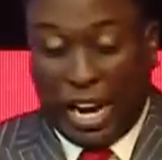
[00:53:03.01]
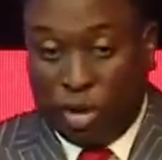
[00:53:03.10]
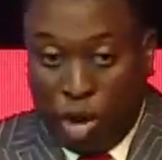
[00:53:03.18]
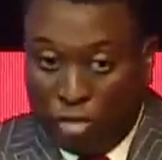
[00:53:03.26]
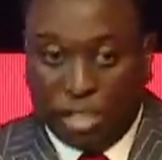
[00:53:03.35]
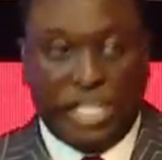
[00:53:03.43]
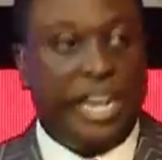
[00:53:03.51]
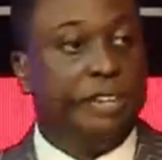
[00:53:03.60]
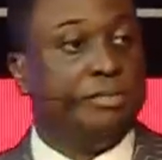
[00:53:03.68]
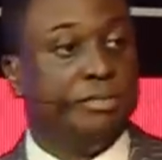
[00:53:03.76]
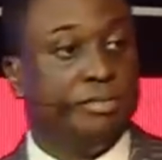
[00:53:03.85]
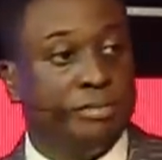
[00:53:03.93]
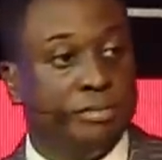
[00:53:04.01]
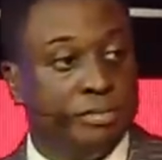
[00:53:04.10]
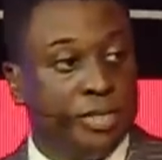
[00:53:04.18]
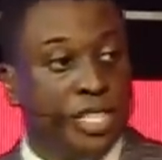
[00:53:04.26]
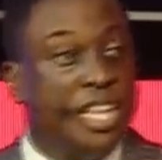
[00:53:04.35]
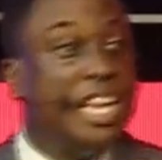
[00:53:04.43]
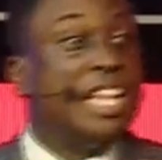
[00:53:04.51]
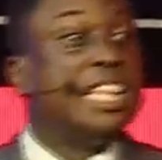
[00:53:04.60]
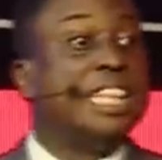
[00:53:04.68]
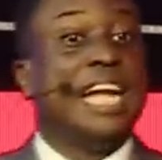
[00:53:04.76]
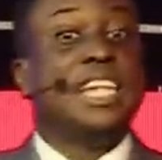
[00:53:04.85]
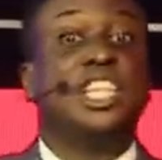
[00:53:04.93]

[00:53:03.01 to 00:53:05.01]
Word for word: I don't have the time. That